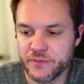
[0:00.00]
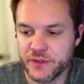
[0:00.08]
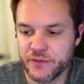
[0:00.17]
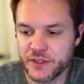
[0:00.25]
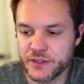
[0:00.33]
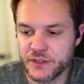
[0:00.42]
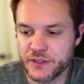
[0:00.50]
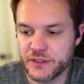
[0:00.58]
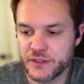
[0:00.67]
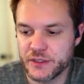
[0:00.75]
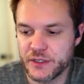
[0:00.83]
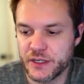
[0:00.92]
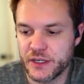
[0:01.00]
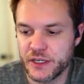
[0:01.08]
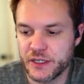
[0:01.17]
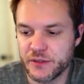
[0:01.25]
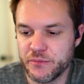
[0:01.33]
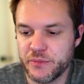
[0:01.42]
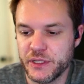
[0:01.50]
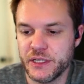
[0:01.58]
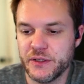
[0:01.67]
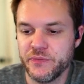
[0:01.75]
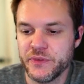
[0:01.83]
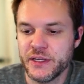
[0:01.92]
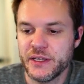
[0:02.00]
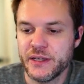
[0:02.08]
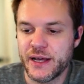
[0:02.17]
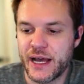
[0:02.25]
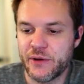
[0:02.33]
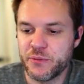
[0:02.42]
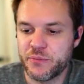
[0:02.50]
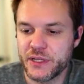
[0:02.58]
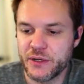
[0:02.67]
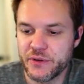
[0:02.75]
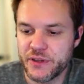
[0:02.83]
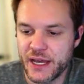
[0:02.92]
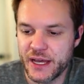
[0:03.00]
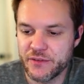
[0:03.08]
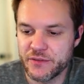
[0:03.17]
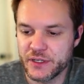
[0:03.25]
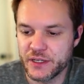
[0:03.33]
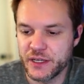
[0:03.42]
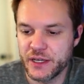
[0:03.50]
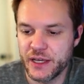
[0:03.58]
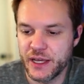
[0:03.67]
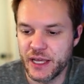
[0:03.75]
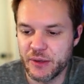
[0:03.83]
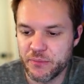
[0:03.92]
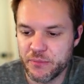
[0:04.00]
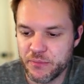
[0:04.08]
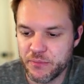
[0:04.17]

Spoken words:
if this is A and B, I would play with having a